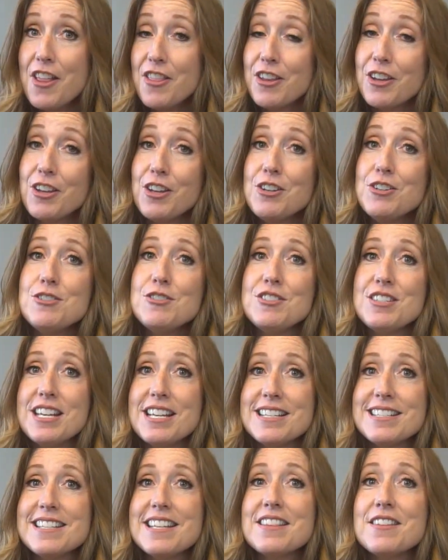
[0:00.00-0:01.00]
The good news
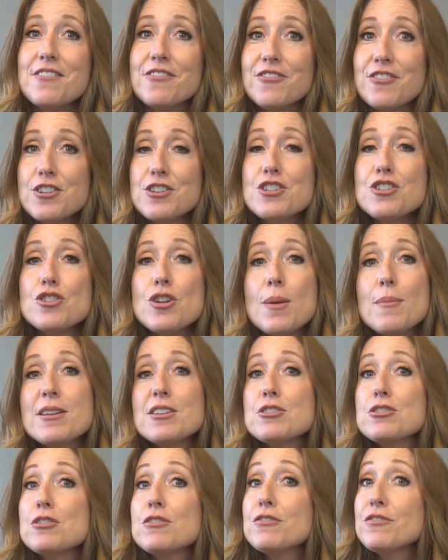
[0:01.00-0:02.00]
is the first
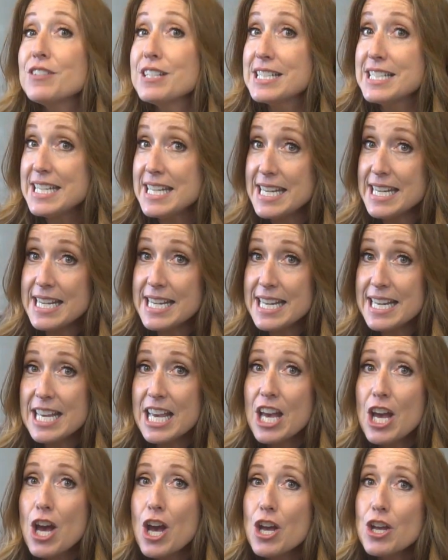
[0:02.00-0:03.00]
trimester fatigue
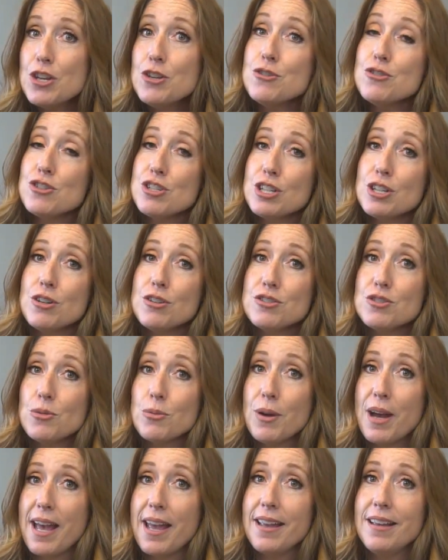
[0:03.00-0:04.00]
usually goes
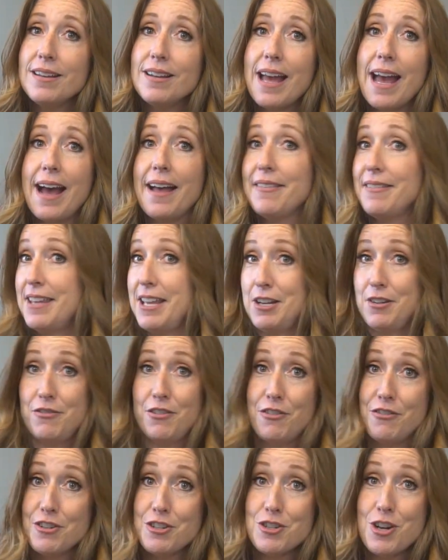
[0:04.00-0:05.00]
away at the end of
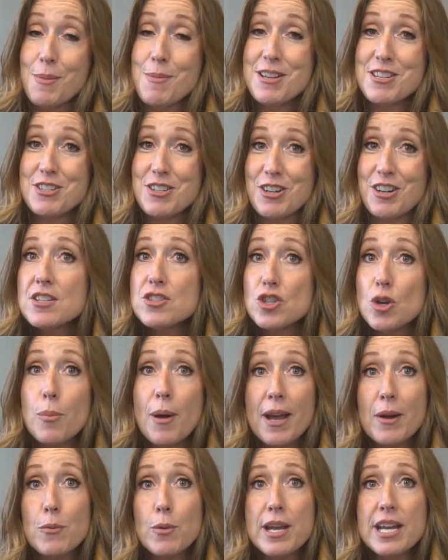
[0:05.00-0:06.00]
your first trimester. So
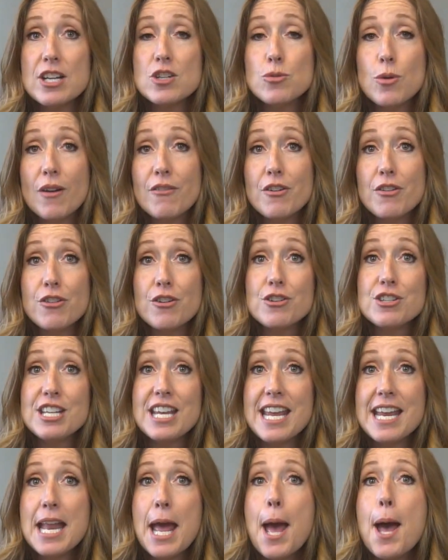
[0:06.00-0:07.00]
by week 12 or
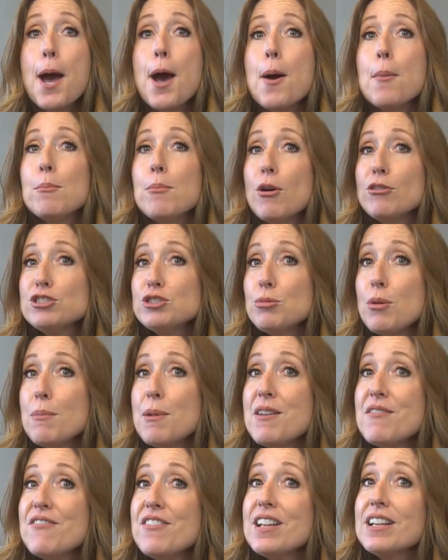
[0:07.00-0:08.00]
13, most
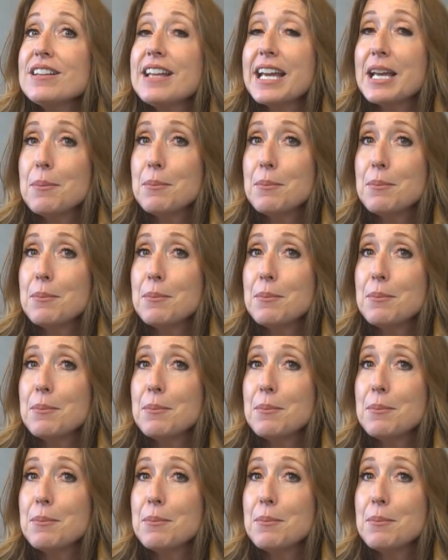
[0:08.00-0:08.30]
women feel like